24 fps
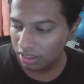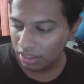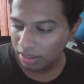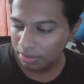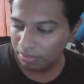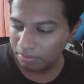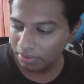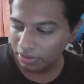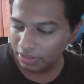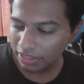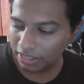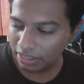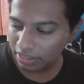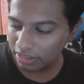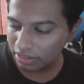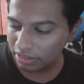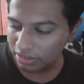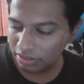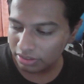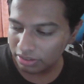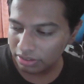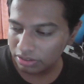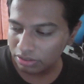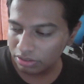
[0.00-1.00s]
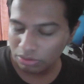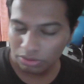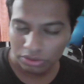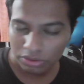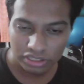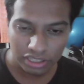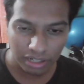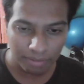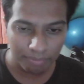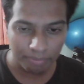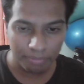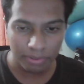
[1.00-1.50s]
but then through
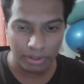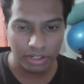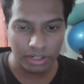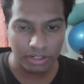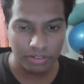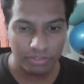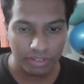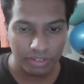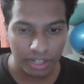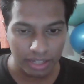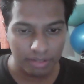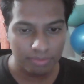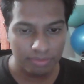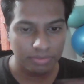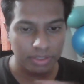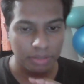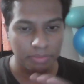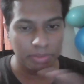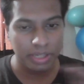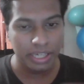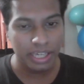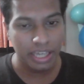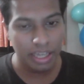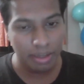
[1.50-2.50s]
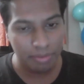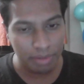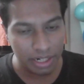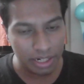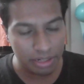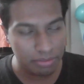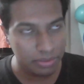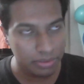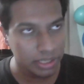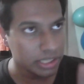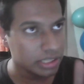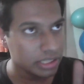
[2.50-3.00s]
some point of time they became
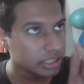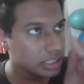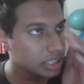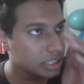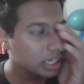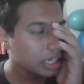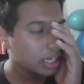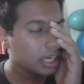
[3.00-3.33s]
enemies.